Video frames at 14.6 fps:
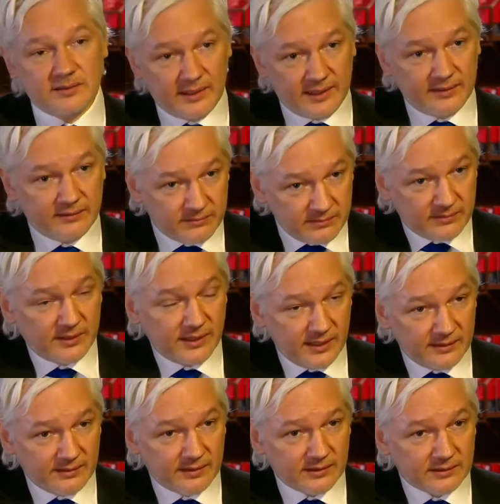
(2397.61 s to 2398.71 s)
in
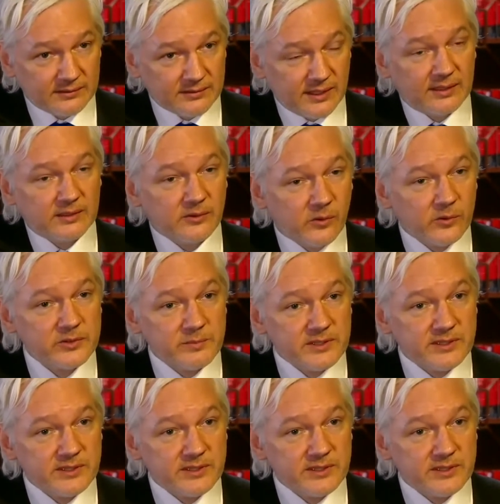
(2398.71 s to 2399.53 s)
the court's